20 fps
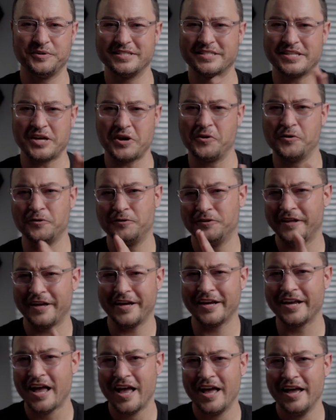its own
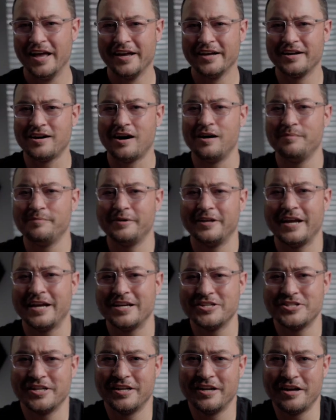like
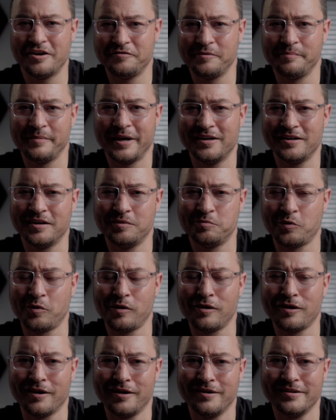combination of a made up
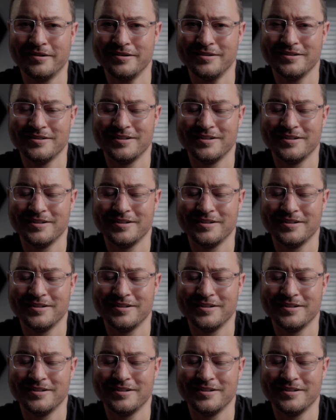word.